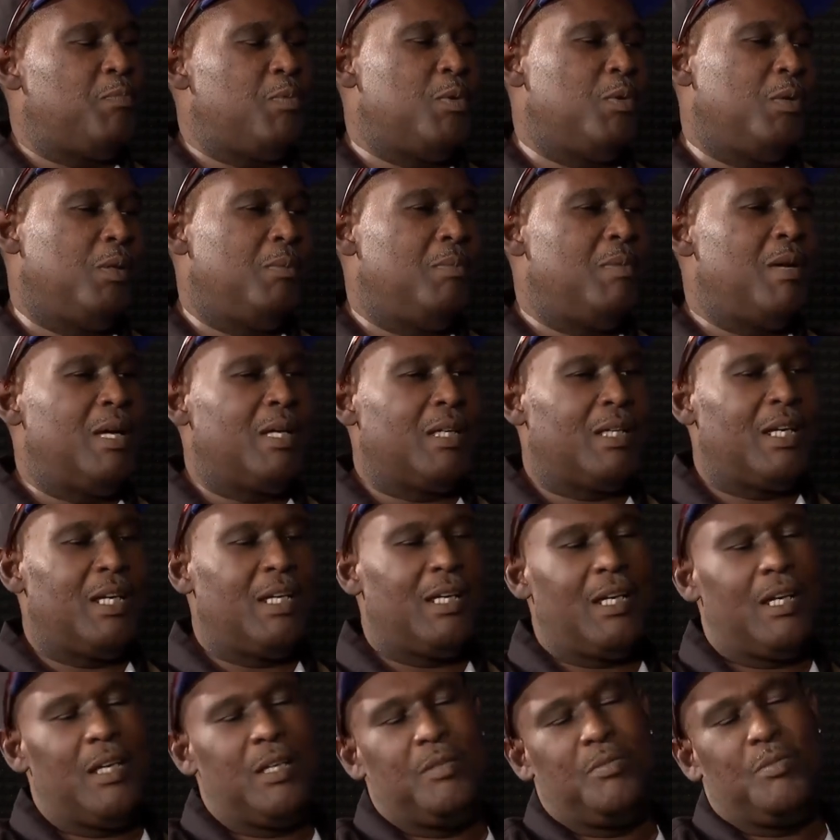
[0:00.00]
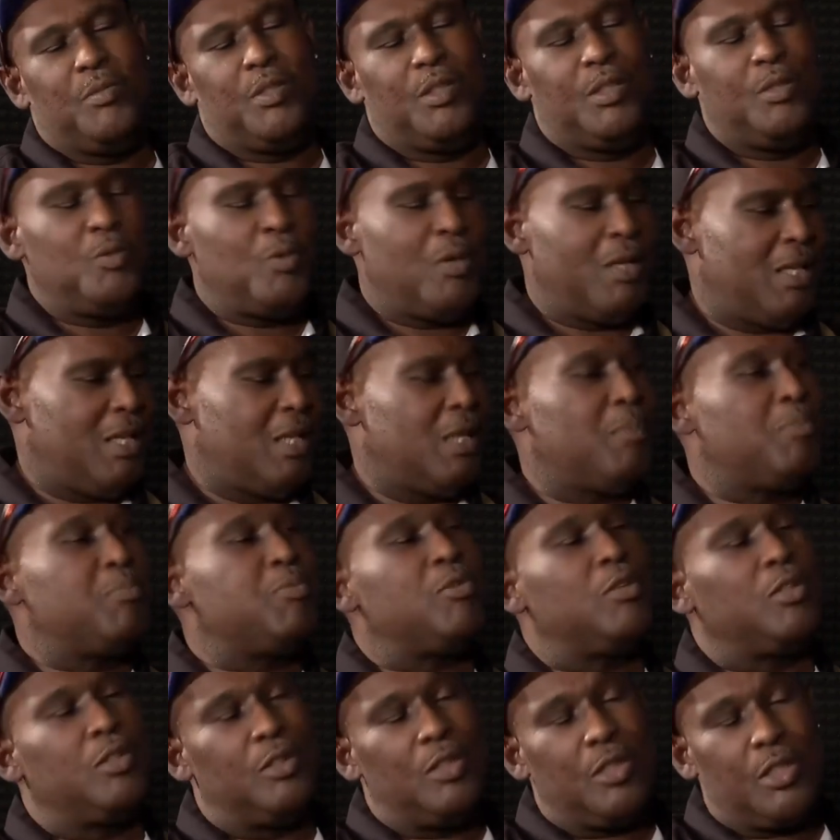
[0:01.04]
pull back. I do a lot of
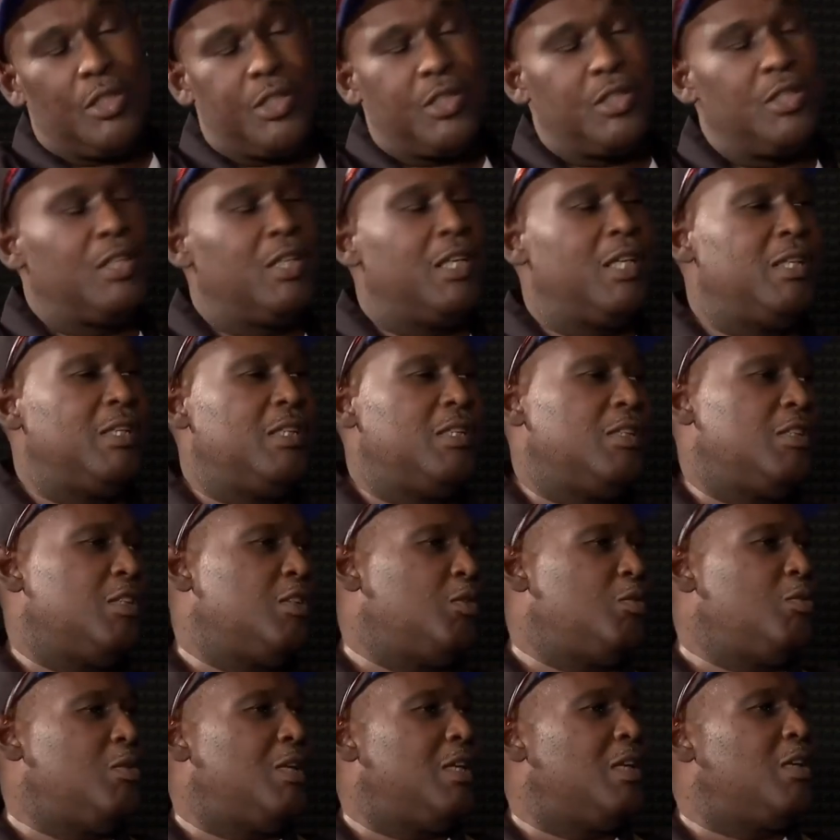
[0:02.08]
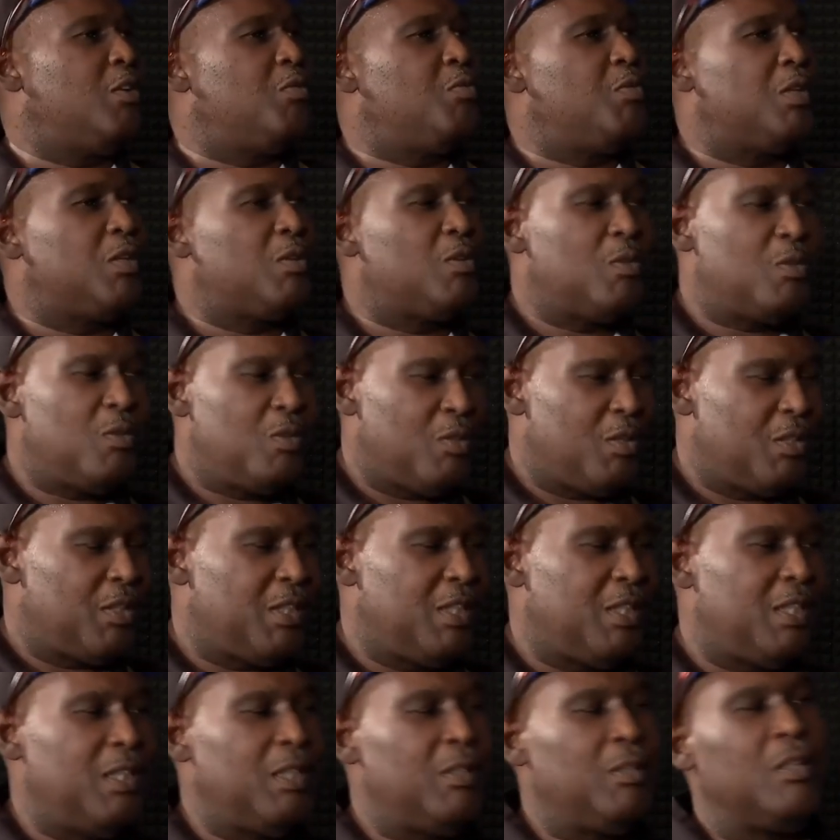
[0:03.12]
production. I do a lot of
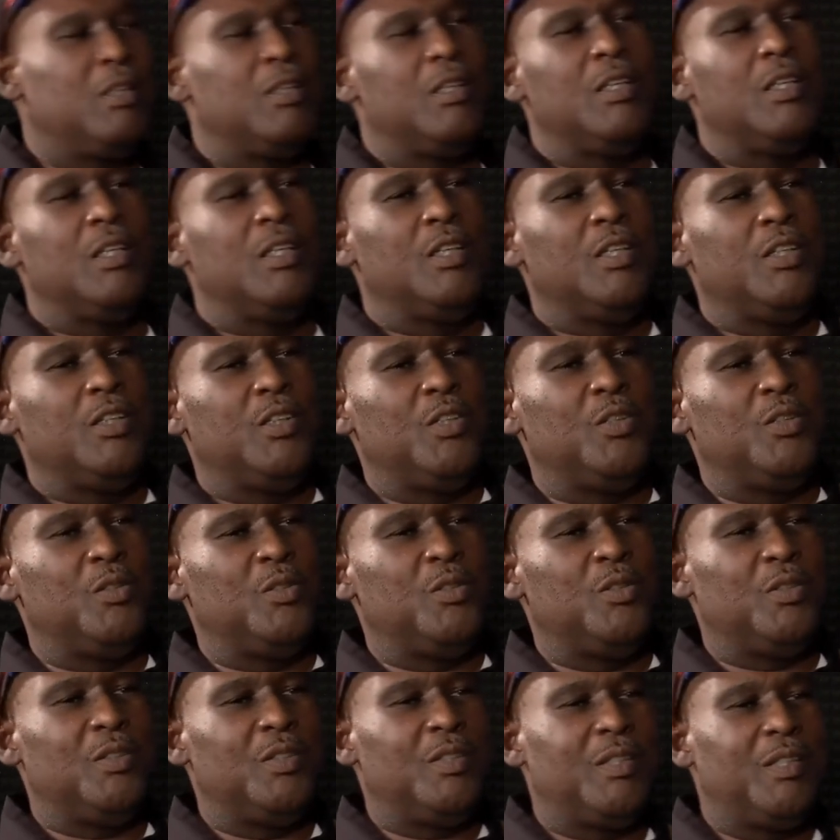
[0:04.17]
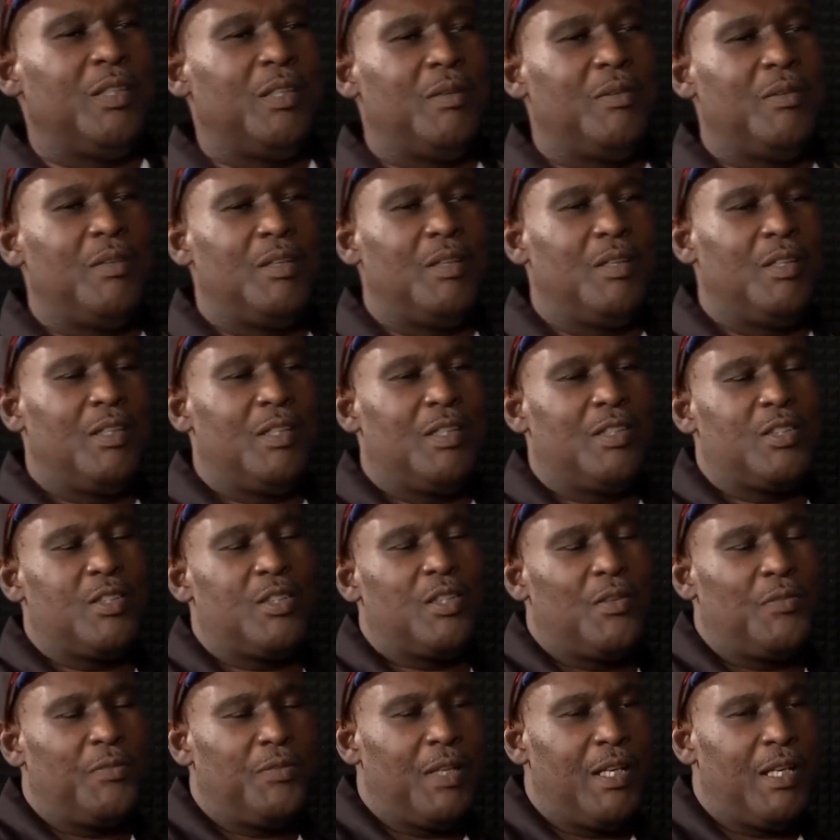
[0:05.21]
recording and, you know,
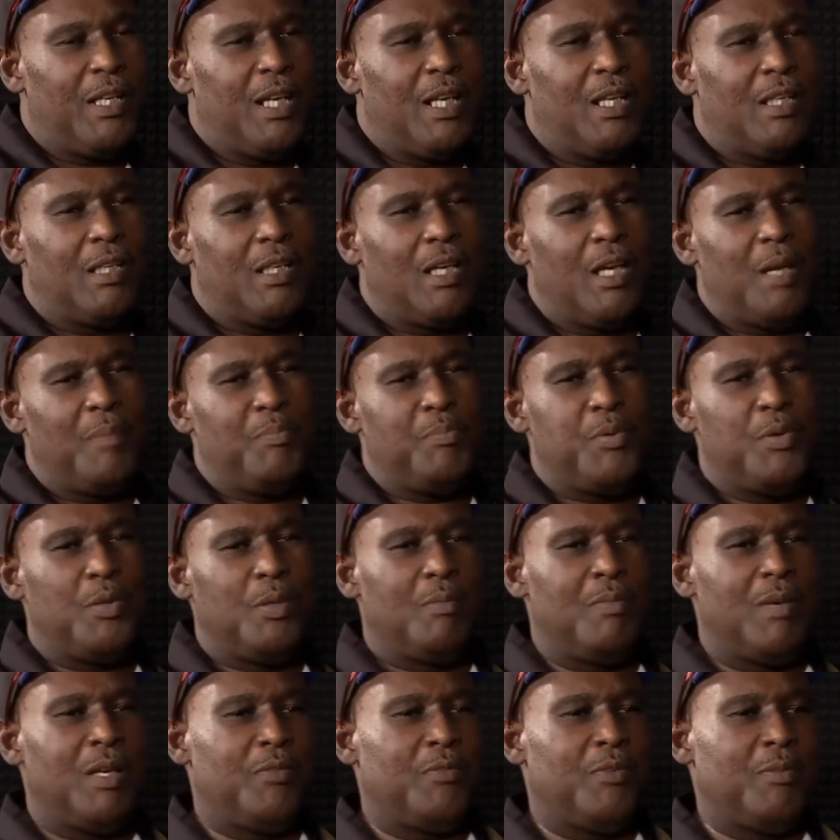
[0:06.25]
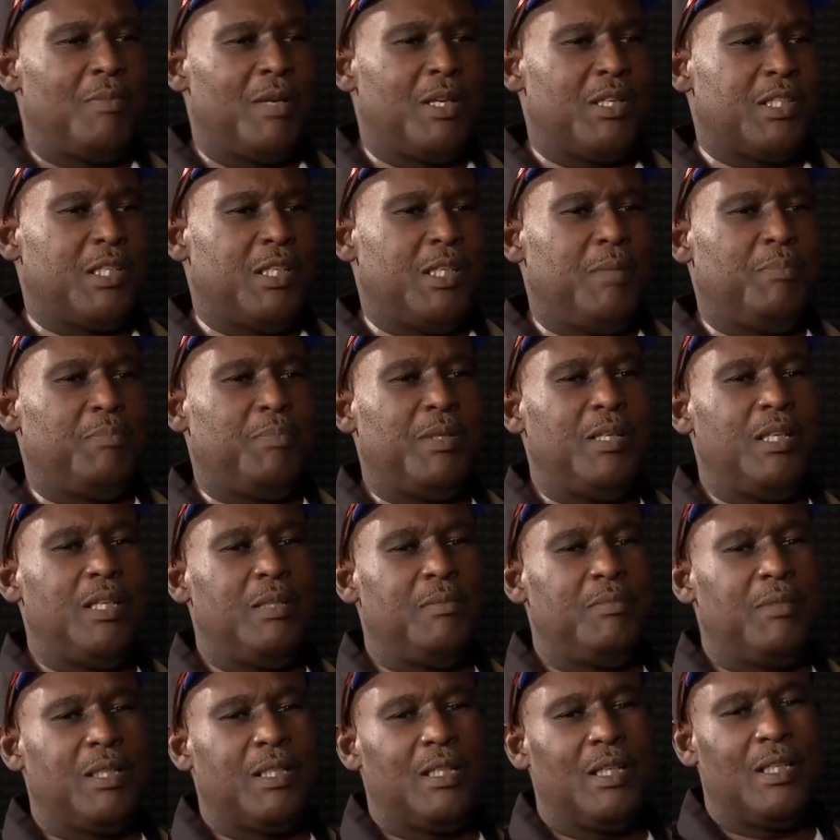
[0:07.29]
stuff like that. I pull back from actually
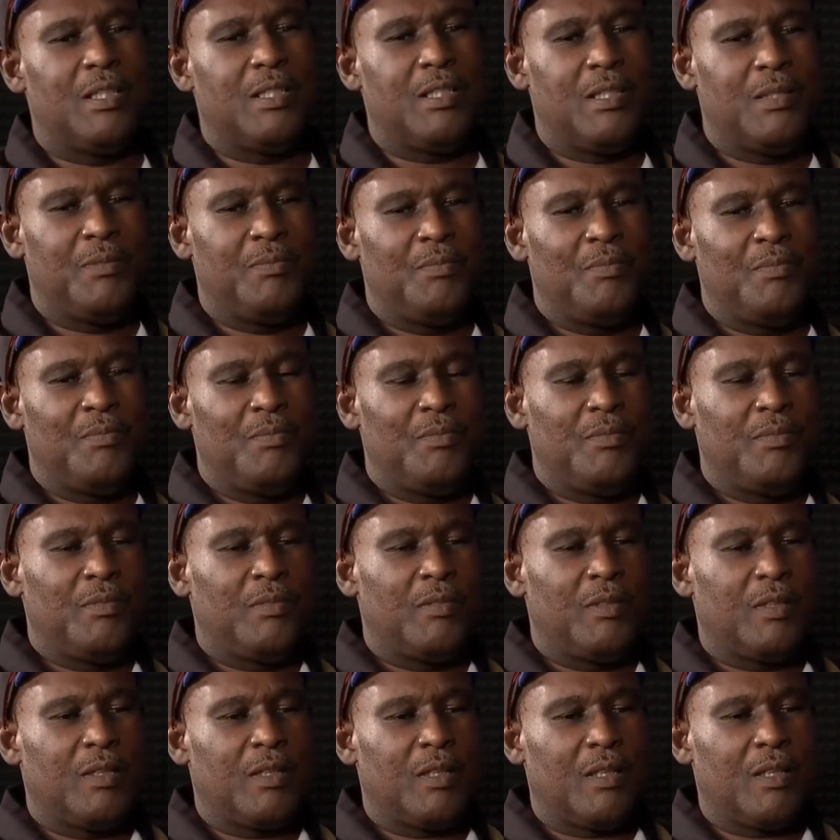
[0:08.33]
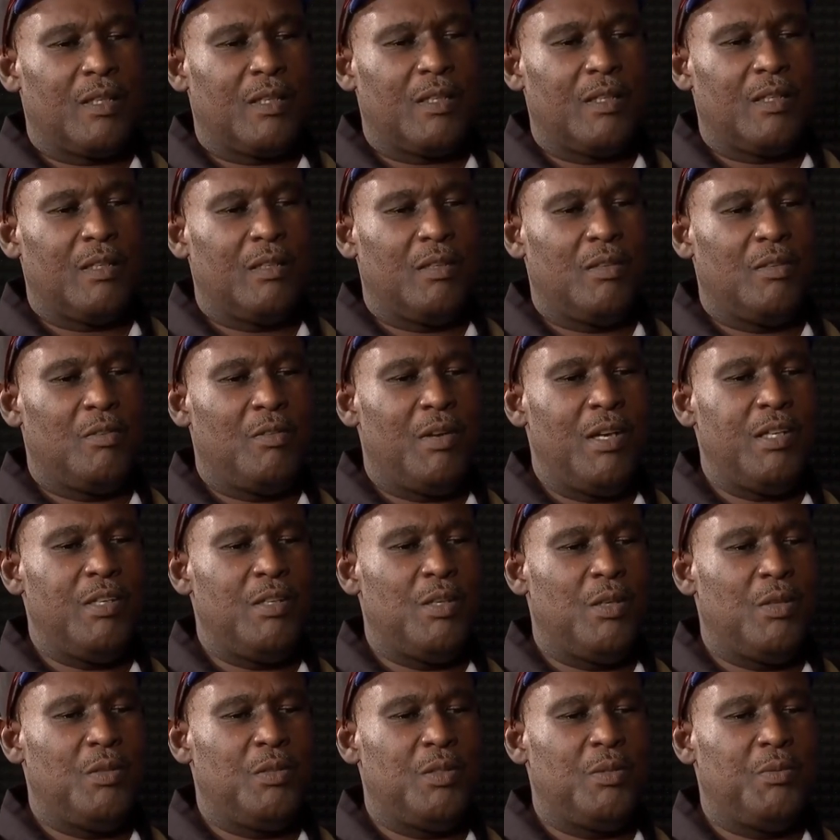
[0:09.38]
playing because right
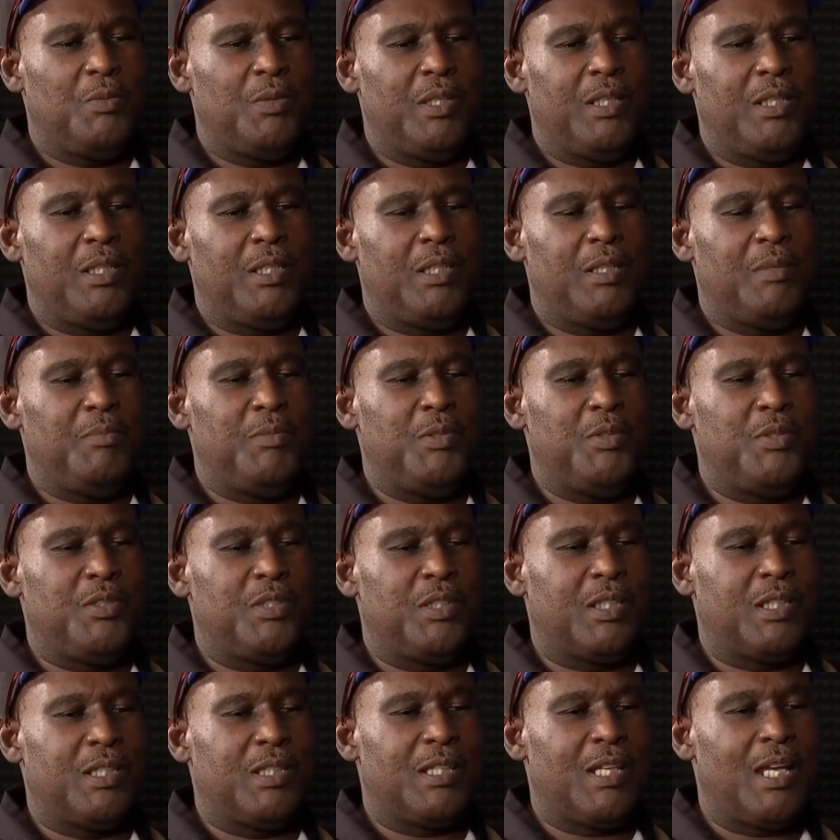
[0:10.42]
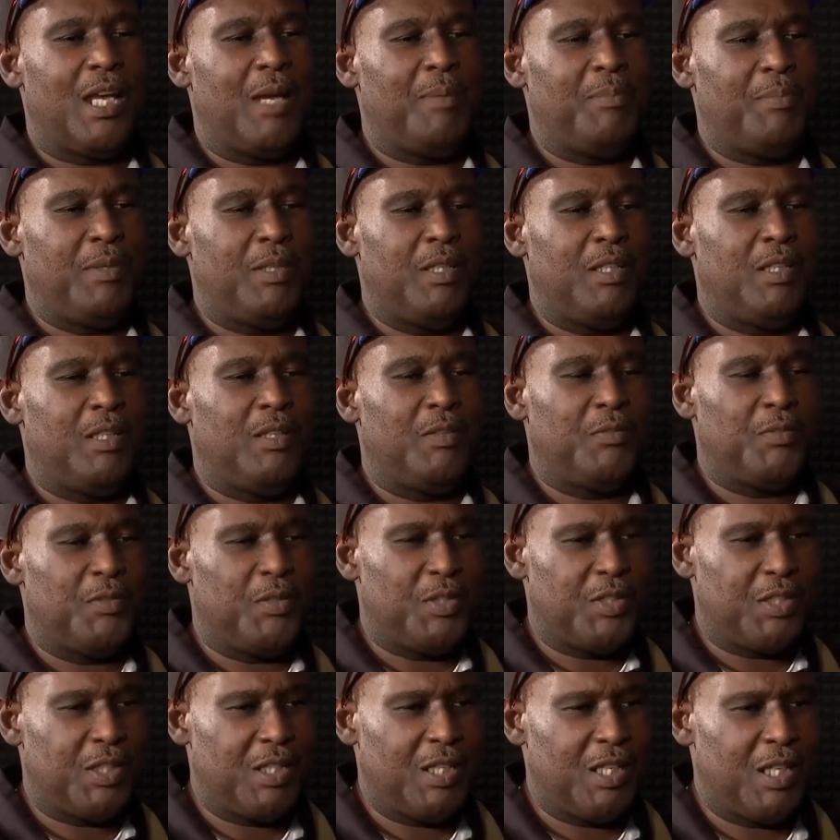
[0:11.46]
now, the way the music is happening in the
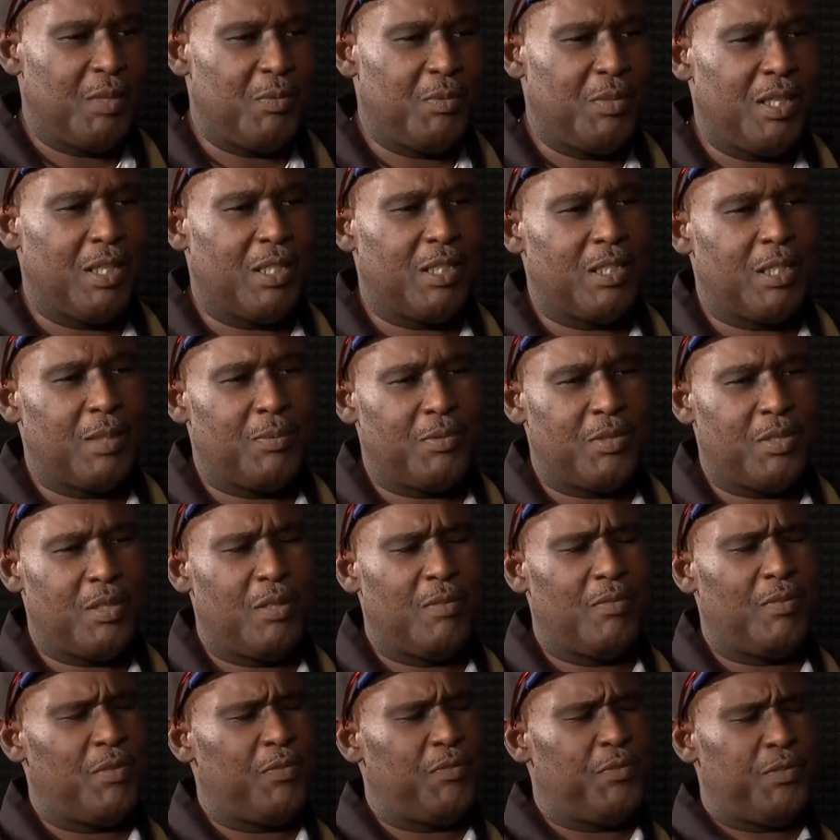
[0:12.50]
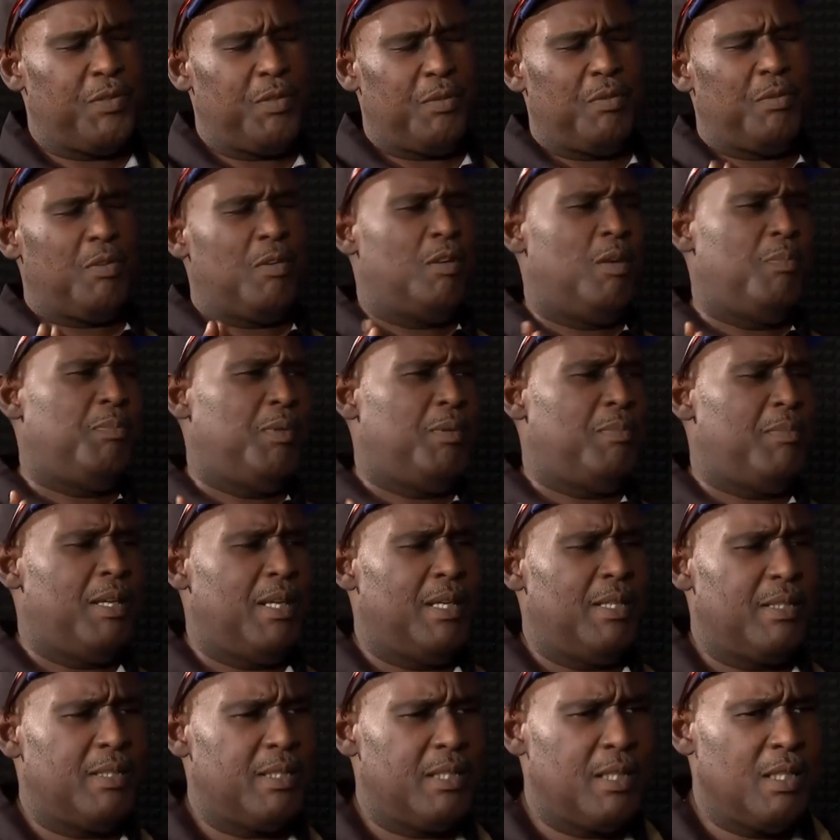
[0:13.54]
Virgin Islands, with the exception of a couple
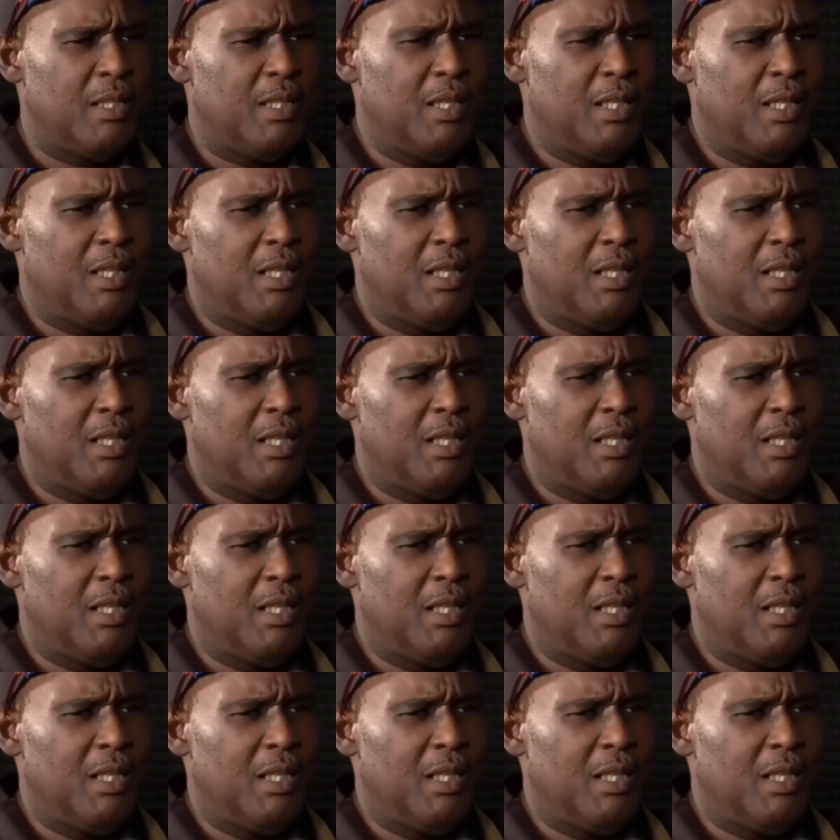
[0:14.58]
bands,